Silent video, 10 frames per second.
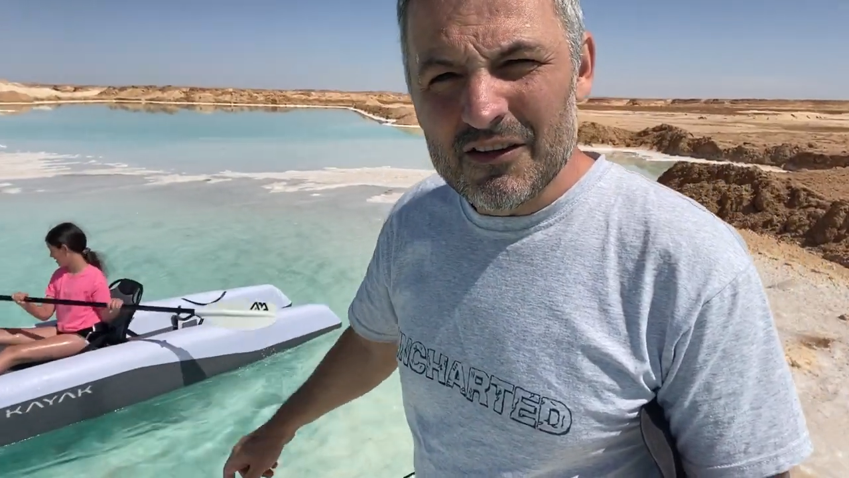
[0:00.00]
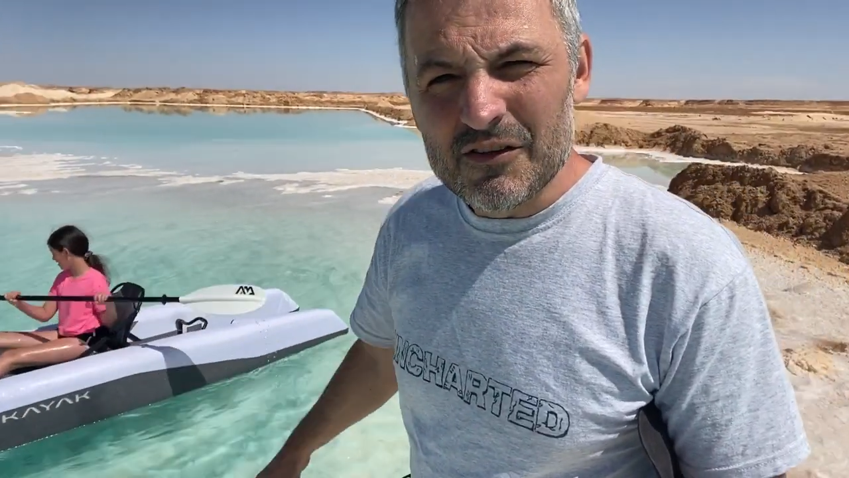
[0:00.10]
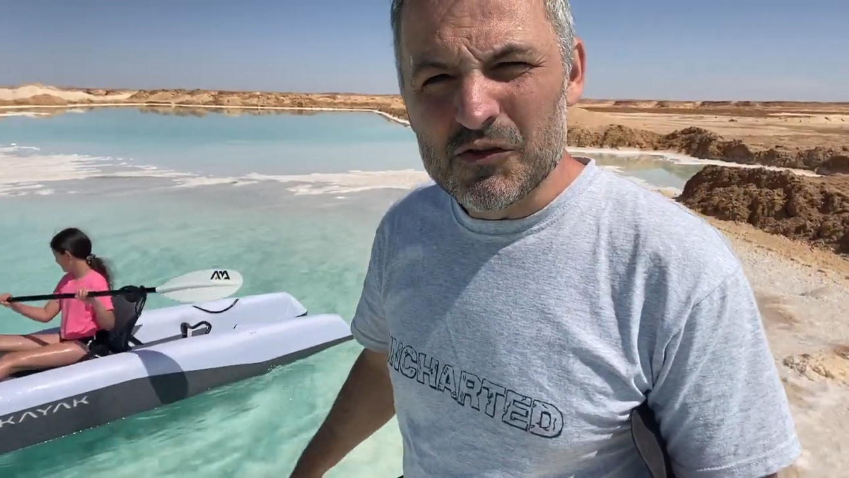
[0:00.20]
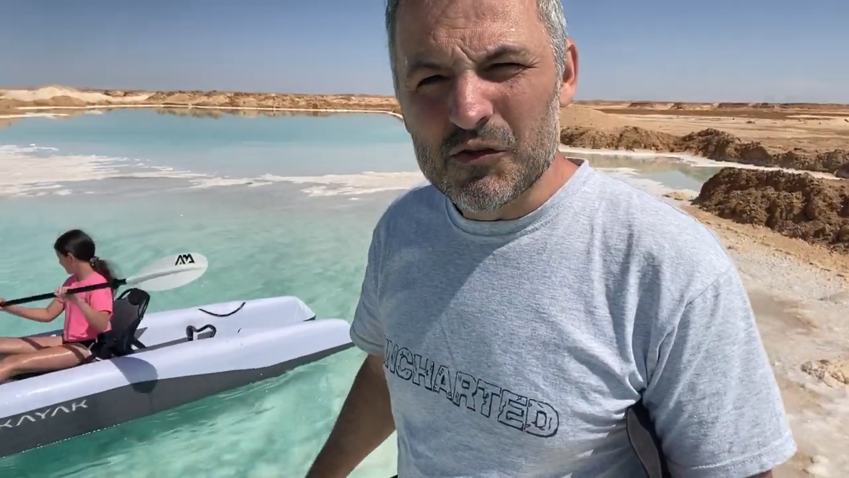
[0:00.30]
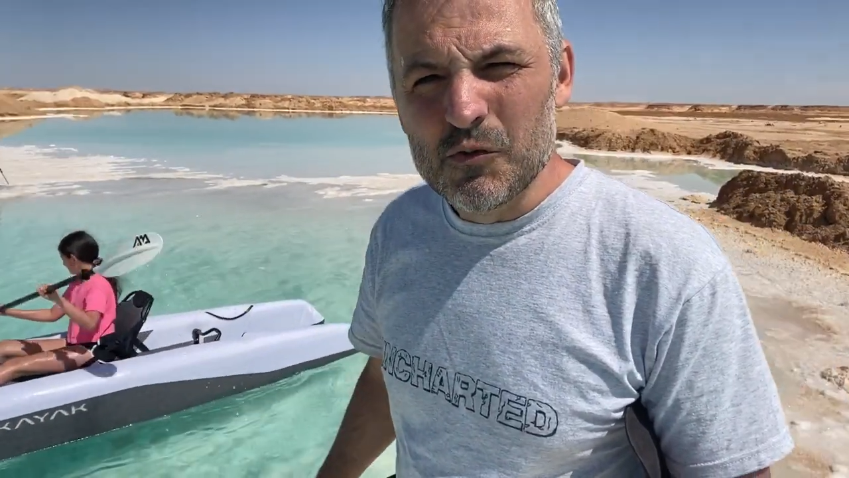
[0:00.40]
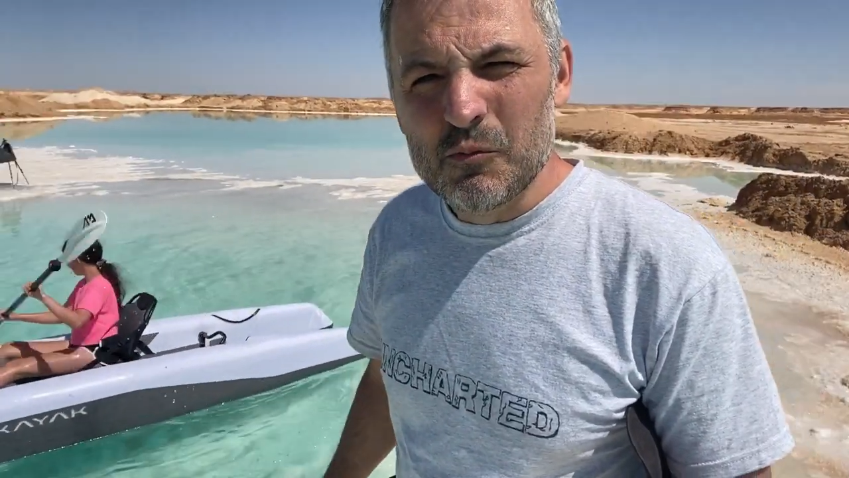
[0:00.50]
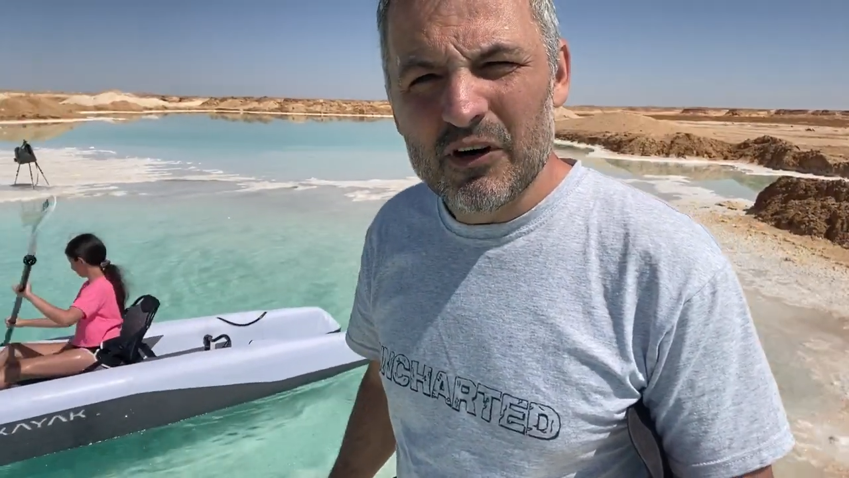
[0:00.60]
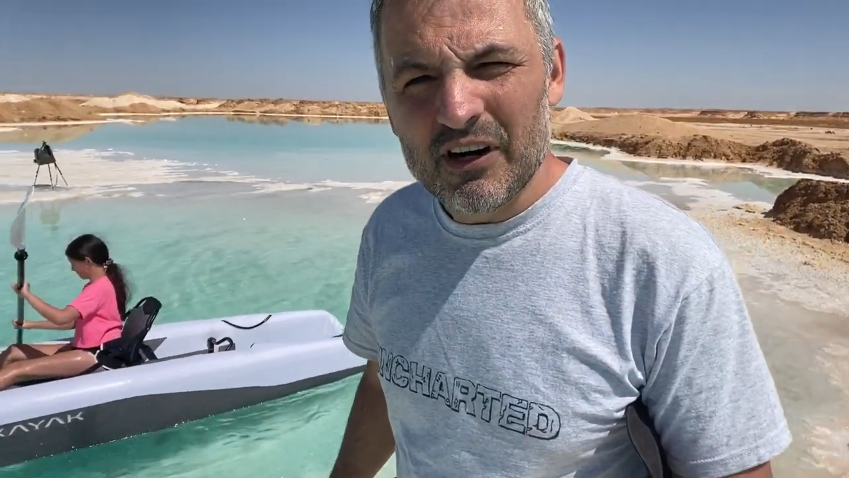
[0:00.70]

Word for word: Super